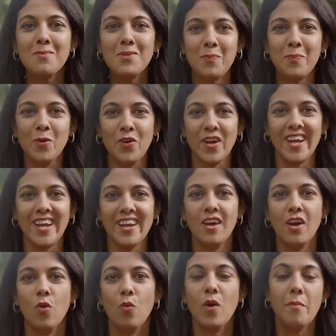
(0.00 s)
to Pune,
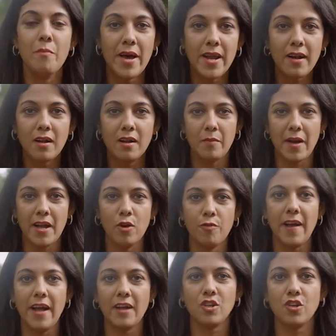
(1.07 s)
where medical
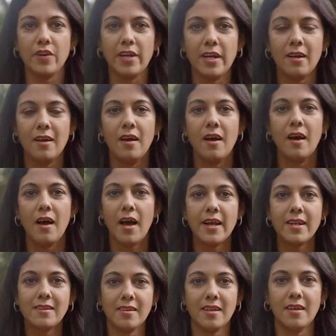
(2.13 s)
manufacturing,
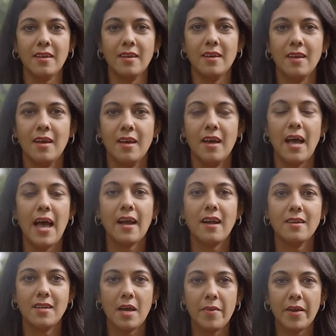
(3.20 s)
IT,
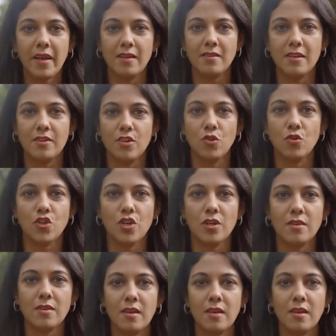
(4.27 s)
academic institutions,